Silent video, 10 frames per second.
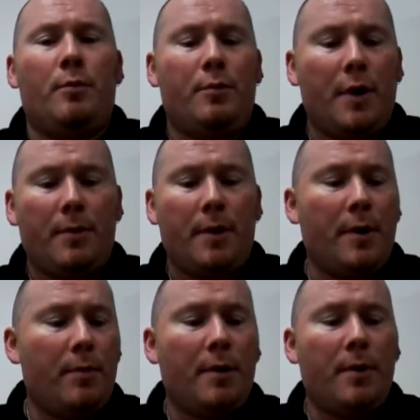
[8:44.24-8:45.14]
Me, me,
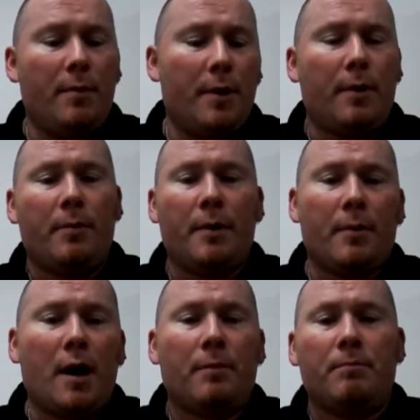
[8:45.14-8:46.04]
me, me, me, me, me, me,
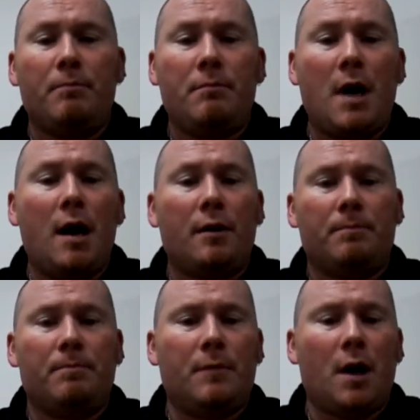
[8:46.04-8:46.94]
ma, ma,
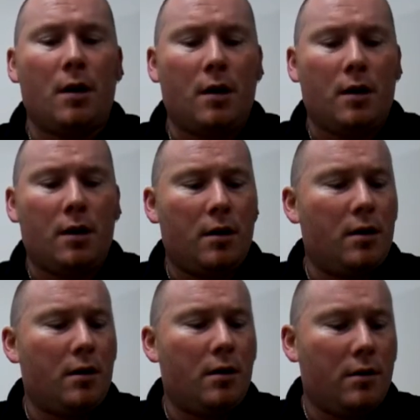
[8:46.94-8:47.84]

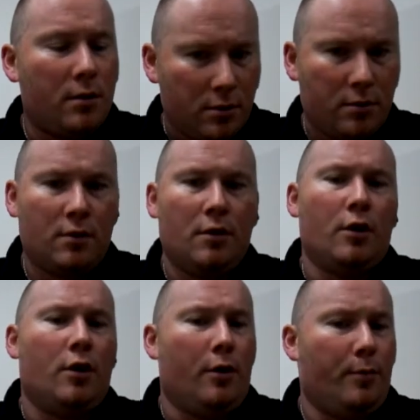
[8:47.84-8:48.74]
ma.
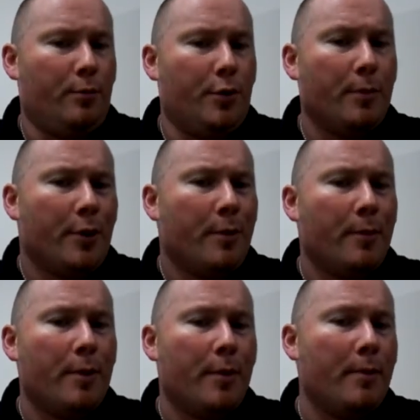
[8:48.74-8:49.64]
Me, me, me,
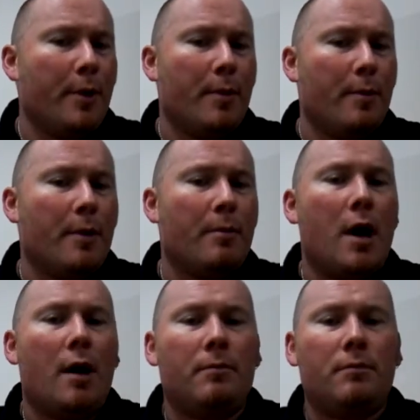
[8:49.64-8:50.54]
me, me, me, me, me,
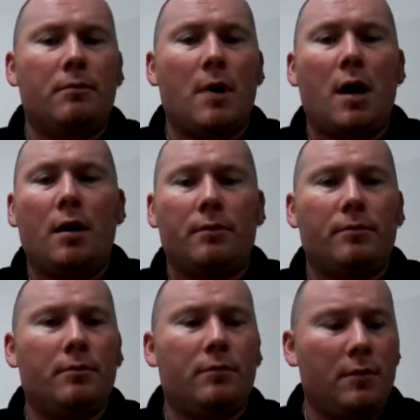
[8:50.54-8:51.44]
ma, ma,
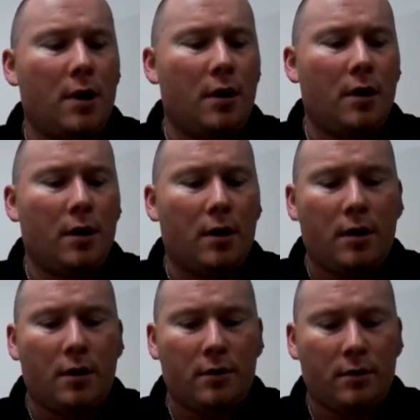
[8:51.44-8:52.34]
ma.